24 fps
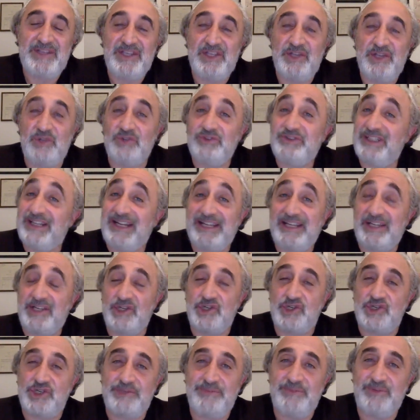you know, did I
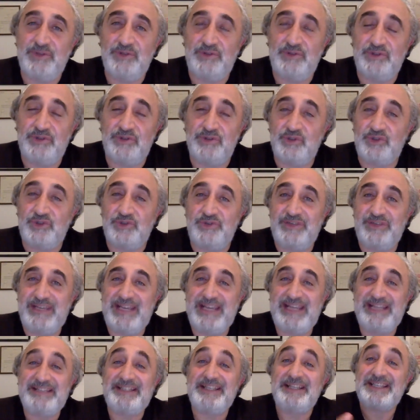contribute to
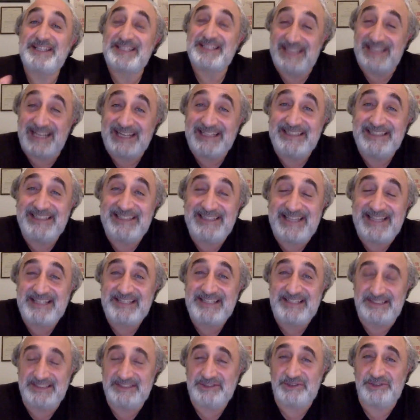create slightly
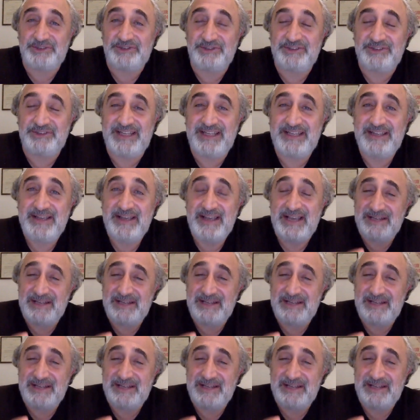less litter today?